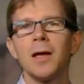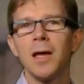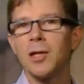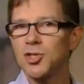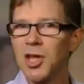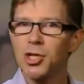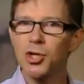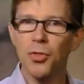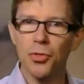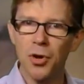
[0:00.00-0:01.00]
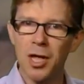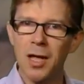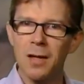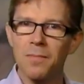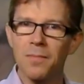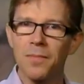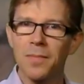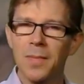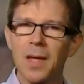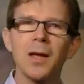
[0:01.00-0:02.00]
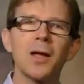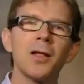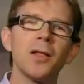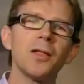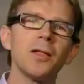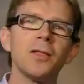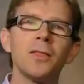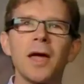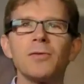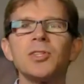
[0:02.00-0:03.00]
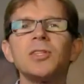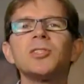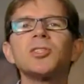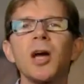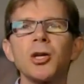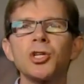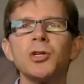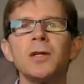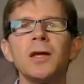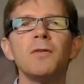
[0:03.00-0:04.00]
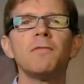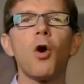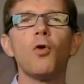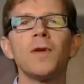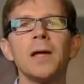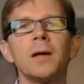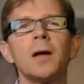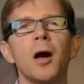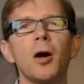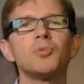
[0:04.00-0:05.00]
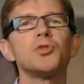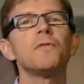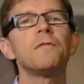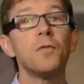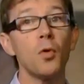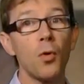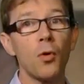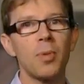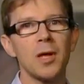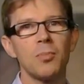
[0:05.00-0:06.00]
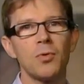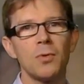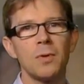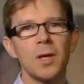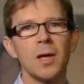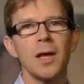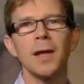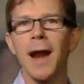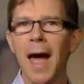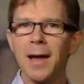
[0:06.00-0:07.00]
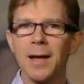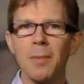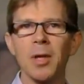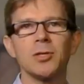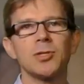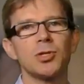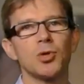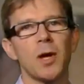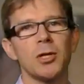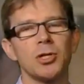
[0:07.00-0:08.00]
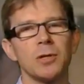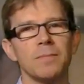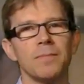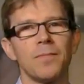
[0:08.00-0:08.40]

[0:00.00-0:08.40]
In section 3, there is a discussion involving up to 4 people in an academic situation.